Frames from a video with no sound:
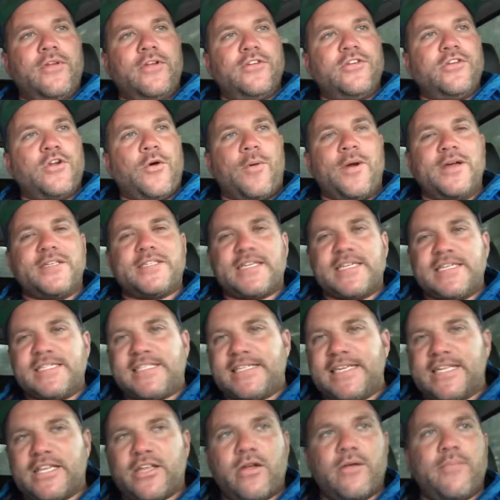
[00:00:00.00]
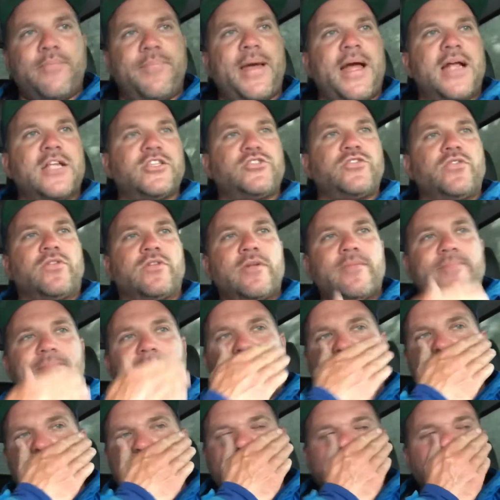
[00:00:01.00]
No one's gonna sit there and pat you on the
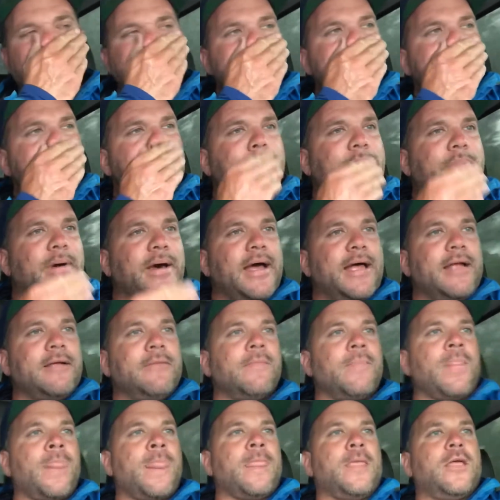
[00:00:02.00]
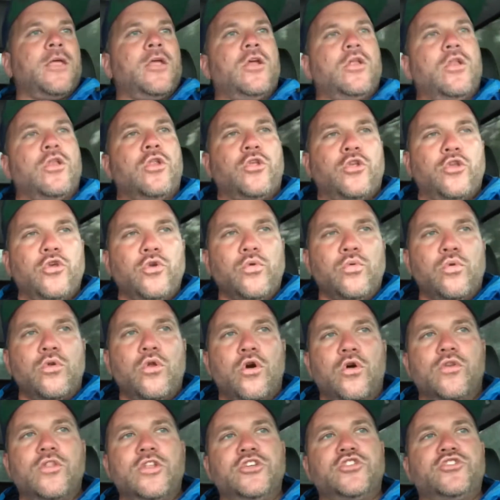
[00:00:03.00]
back, but you
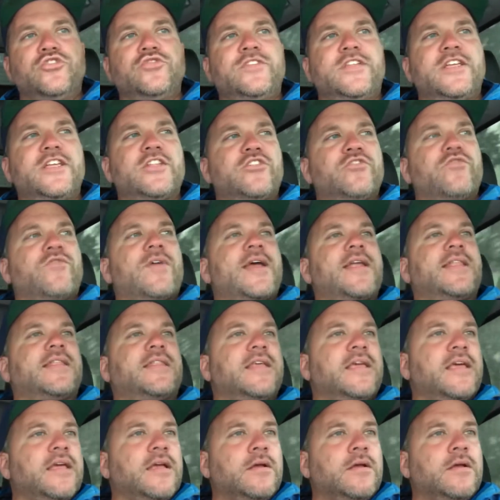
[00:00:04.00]
know that you did the right thing.